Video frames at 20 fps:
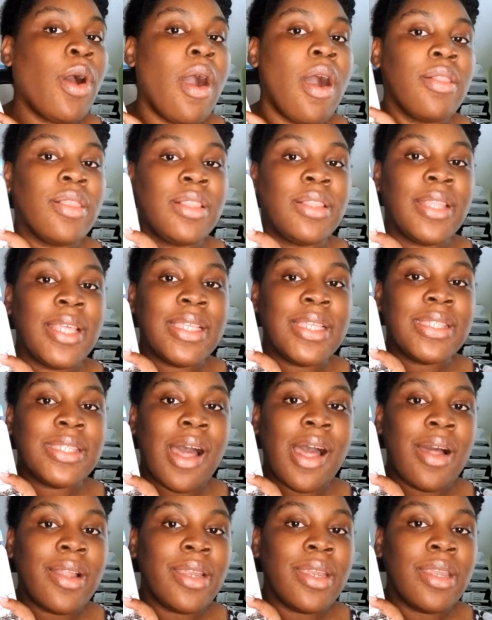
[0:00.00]
all the links
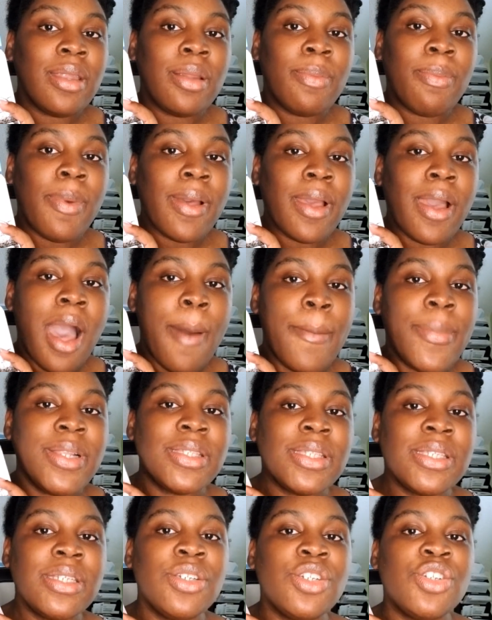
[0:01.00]
down in the
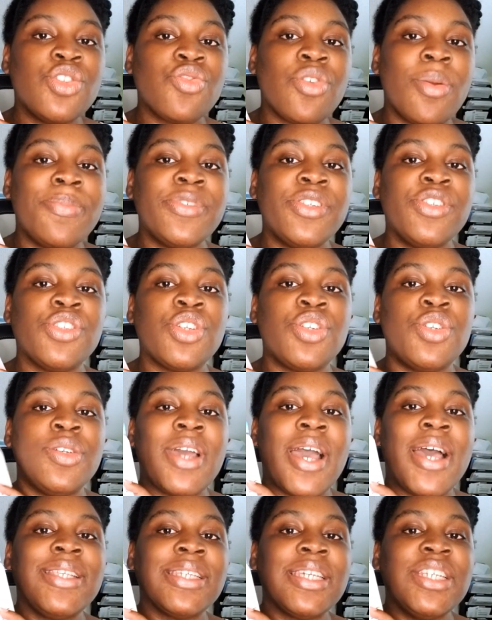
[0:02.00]
comments and description so you
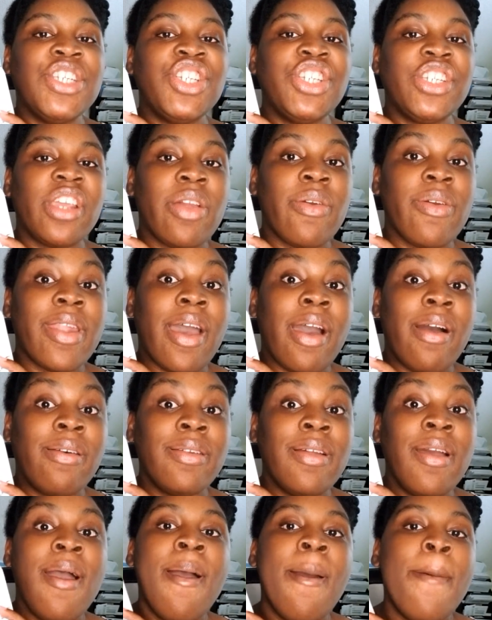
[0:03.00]
guys can share it
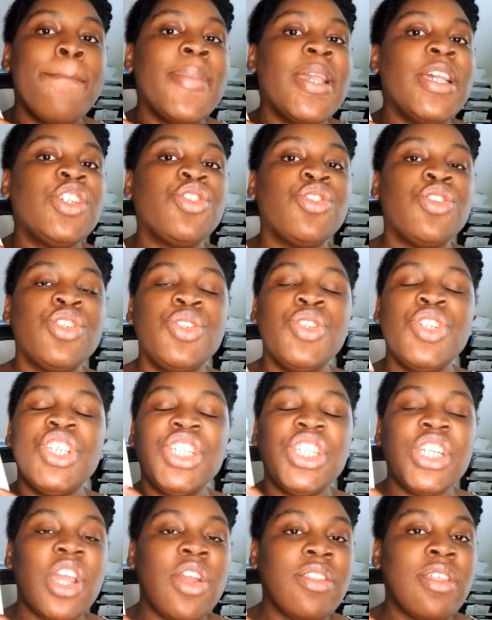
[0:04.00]
out. Make sure you
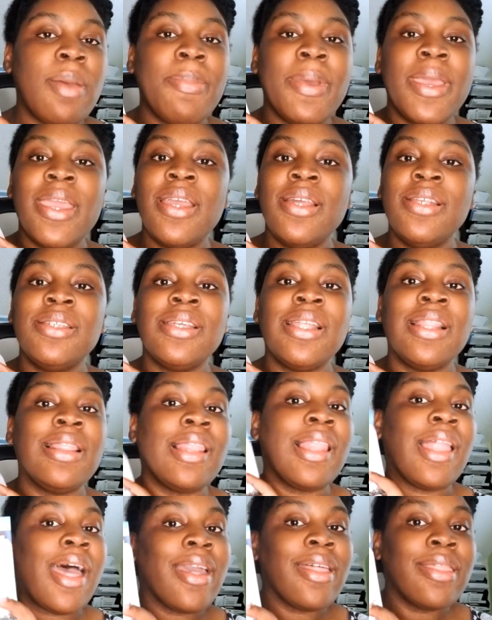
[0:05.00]
share their page,
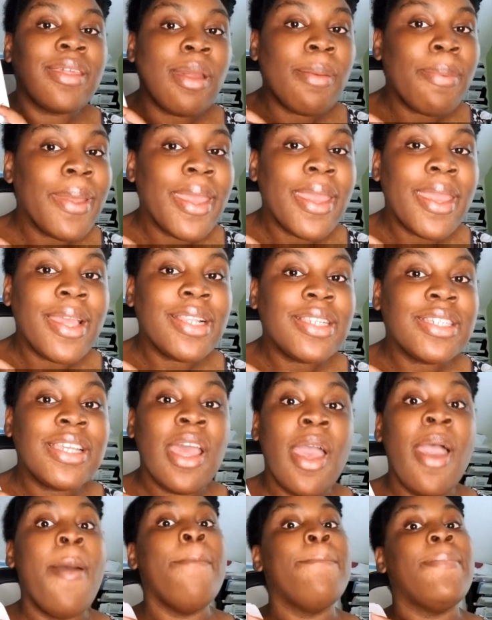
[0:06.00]
like their page.
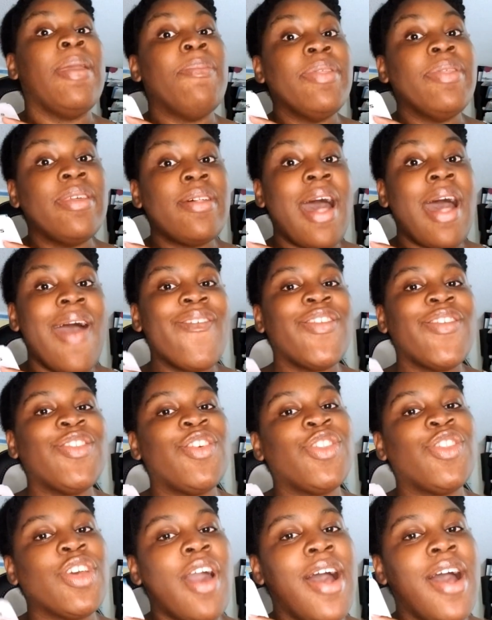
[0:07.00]
Maybe they'll have
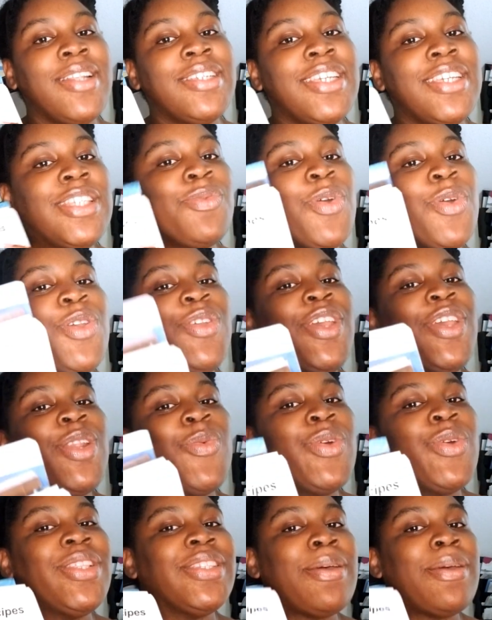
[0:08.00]
another contest where you
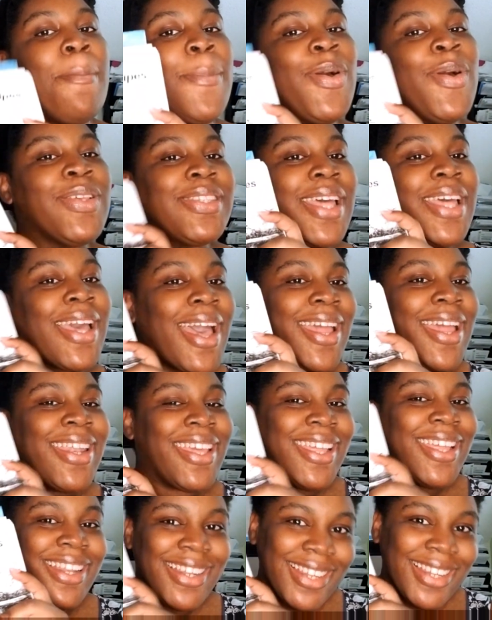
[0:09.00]
can win some books like I
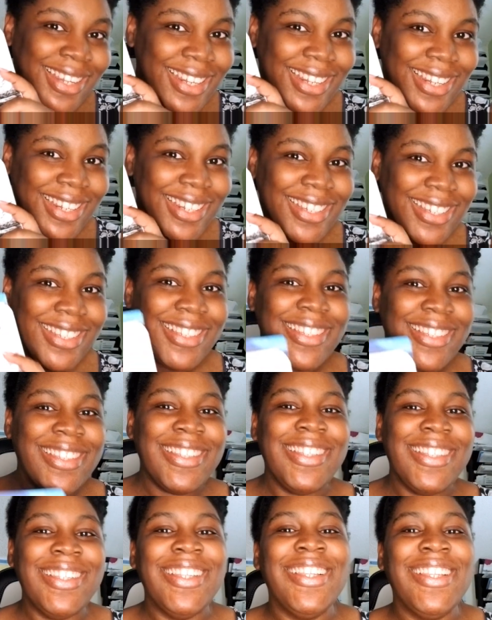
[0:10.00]

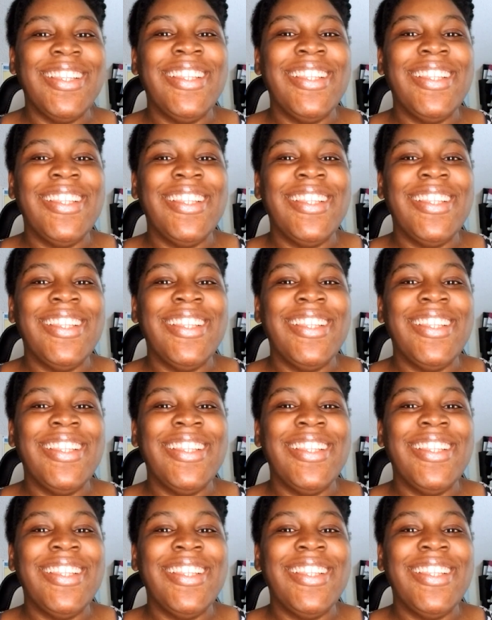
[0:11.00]
did.